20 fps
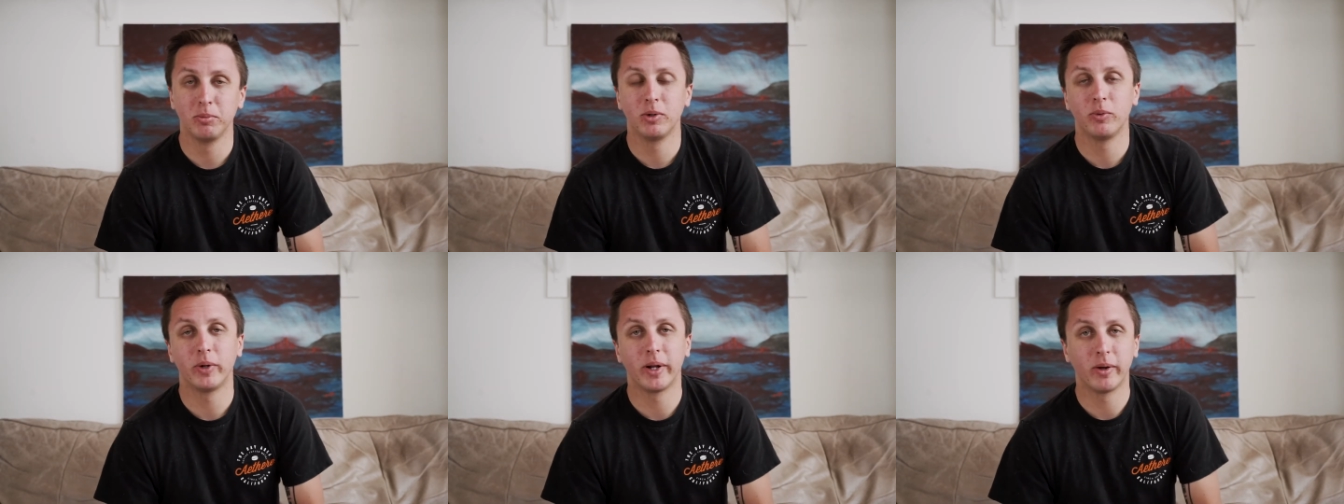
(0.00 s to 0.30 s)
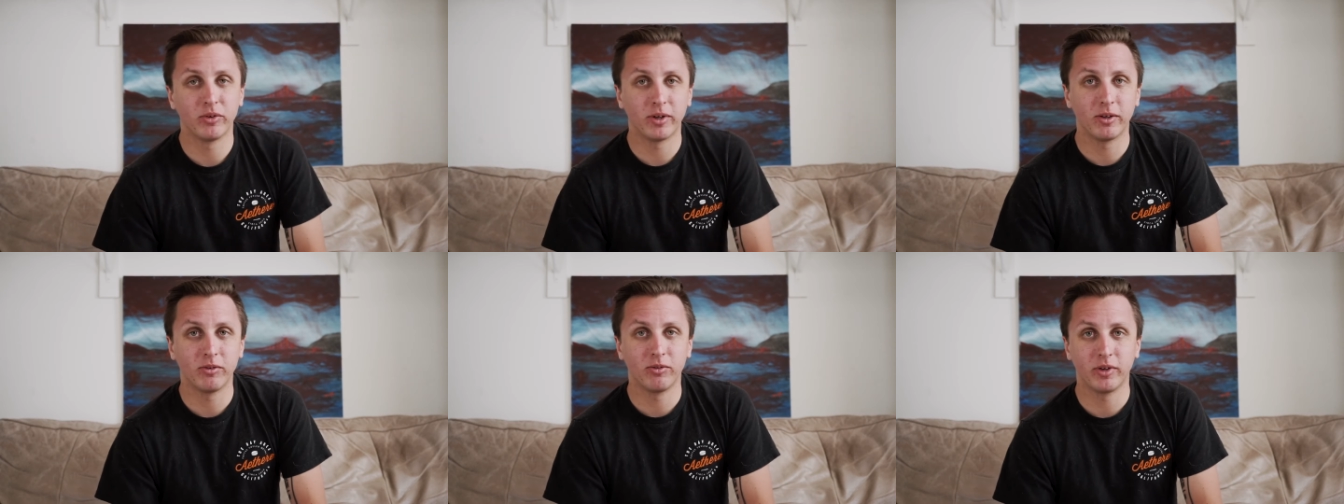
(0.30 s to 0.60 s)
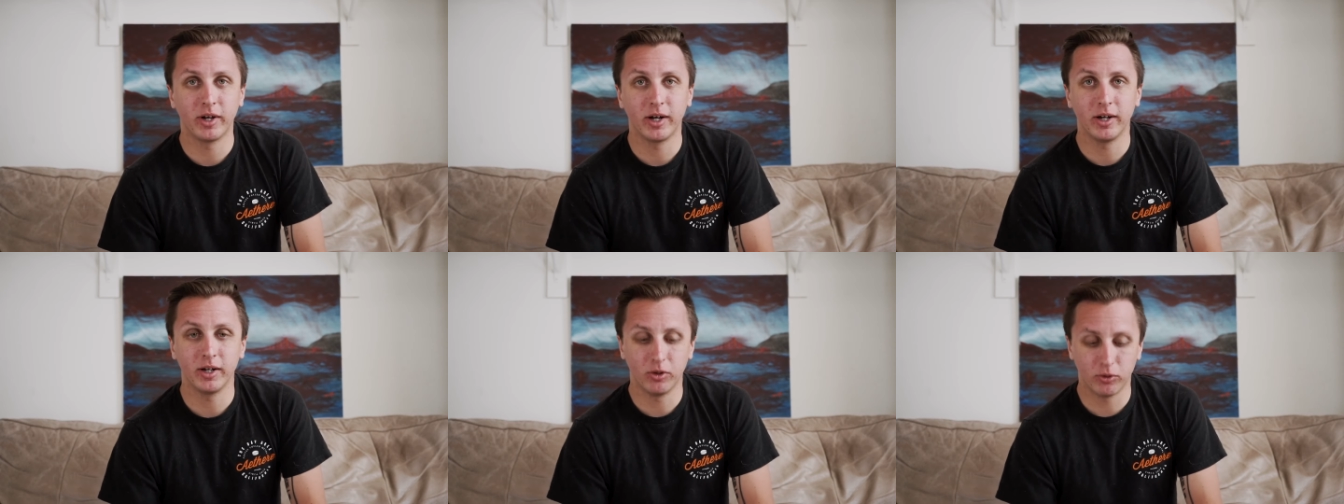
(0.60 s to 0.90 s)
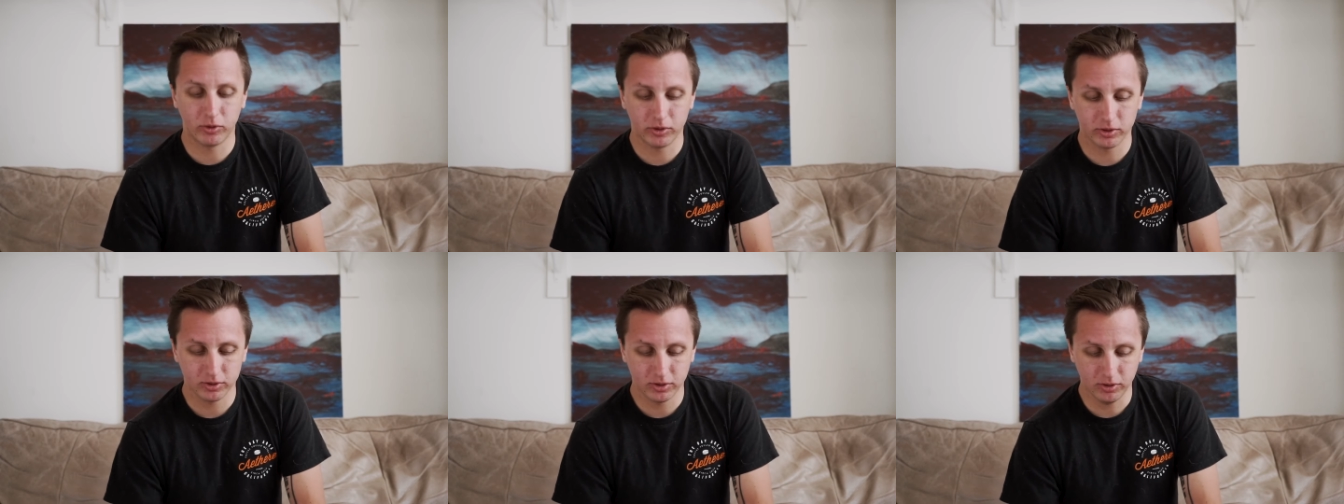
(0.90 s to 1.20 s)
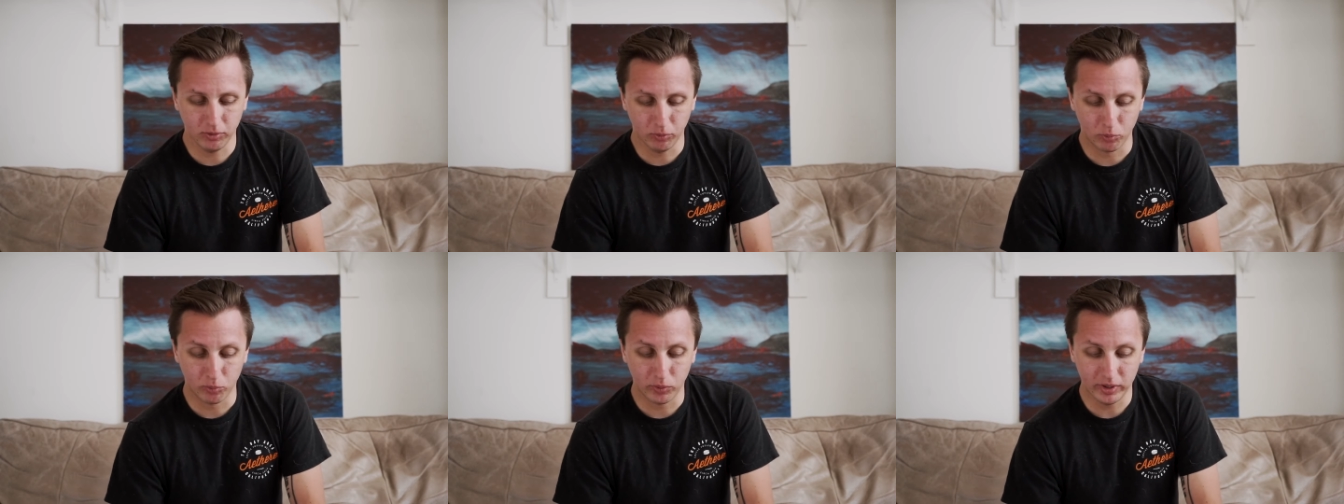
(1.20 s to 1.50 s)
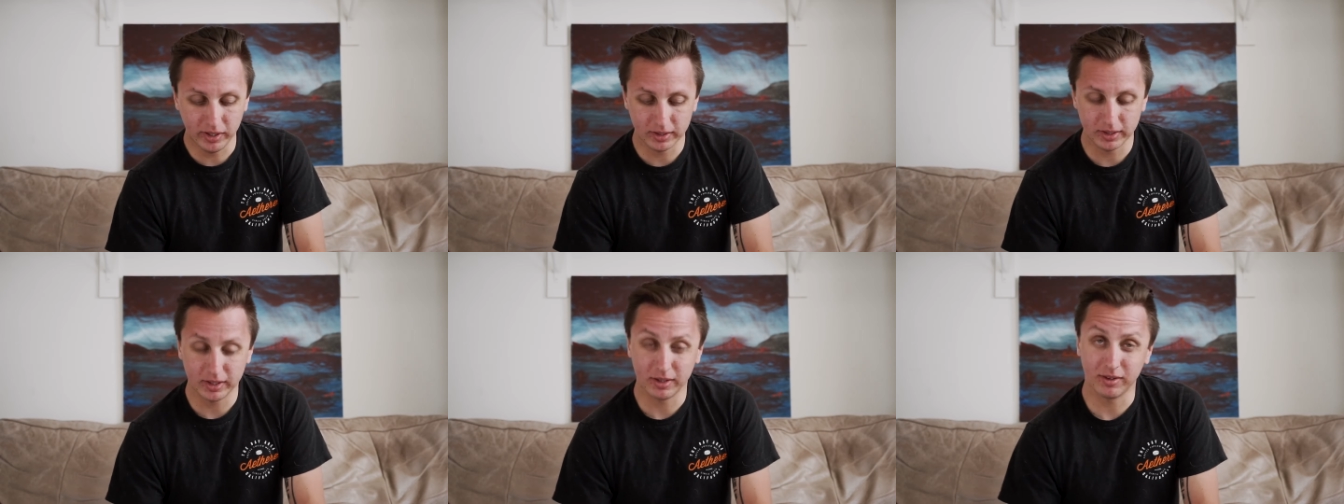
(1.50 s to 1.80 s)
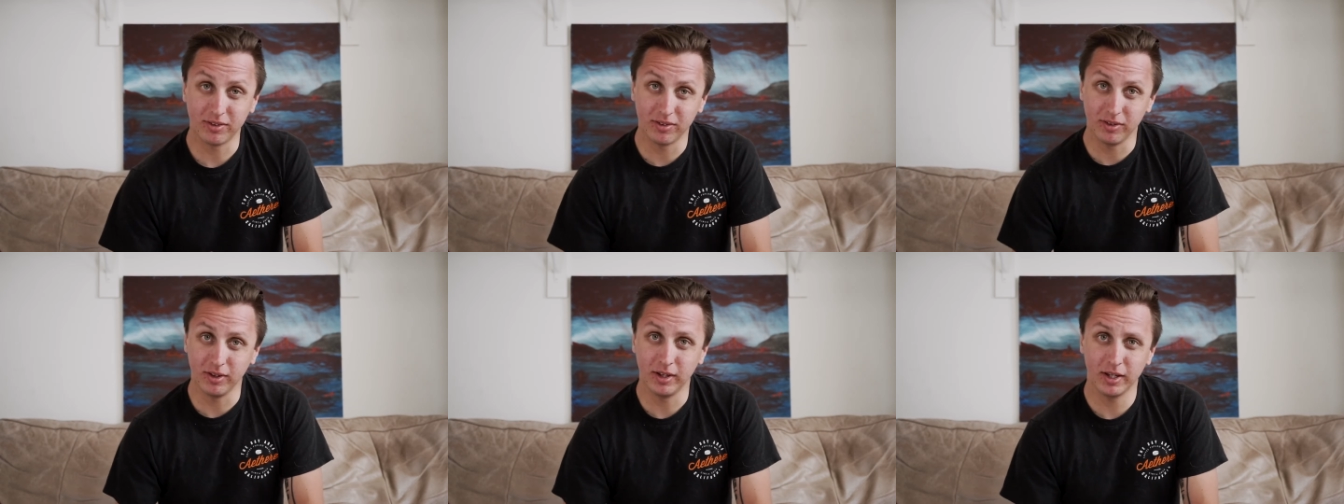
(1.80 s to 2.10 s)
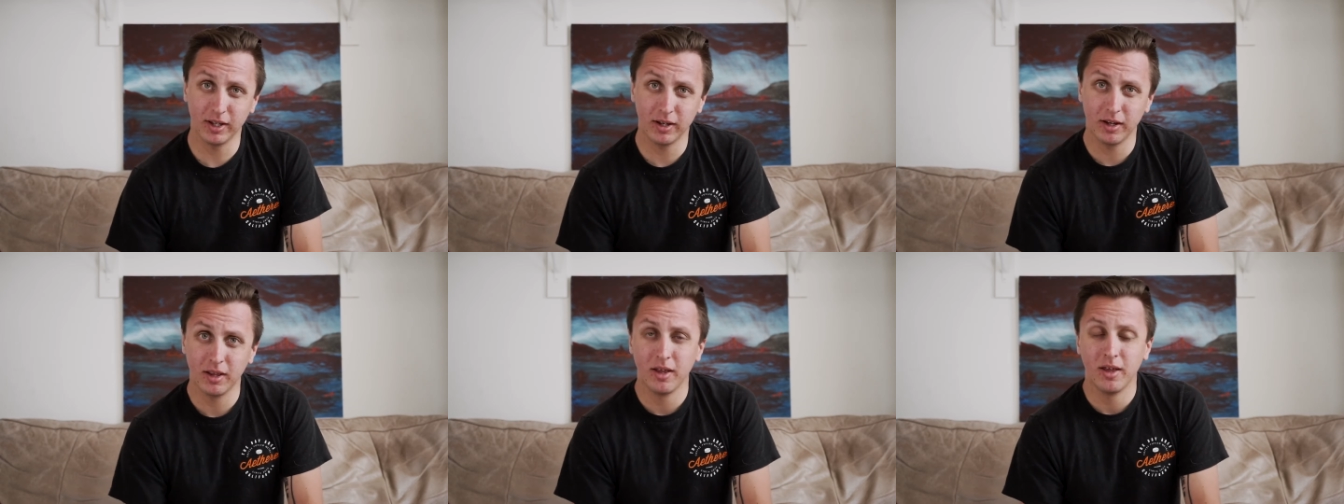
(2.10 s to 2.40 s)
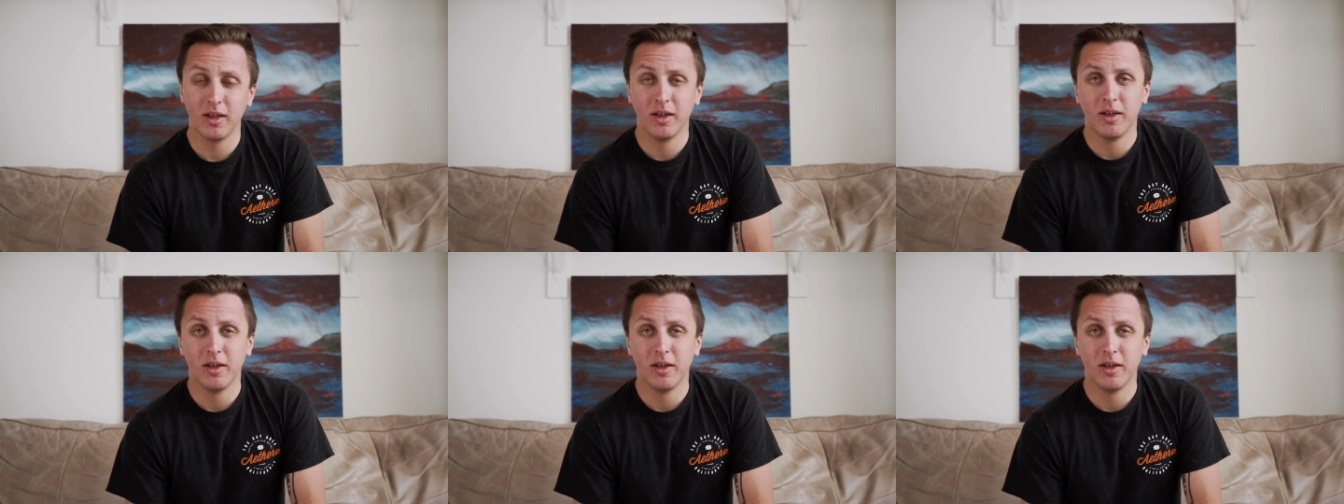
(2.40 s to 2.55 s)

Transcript: bit when I was outside in order to really see it,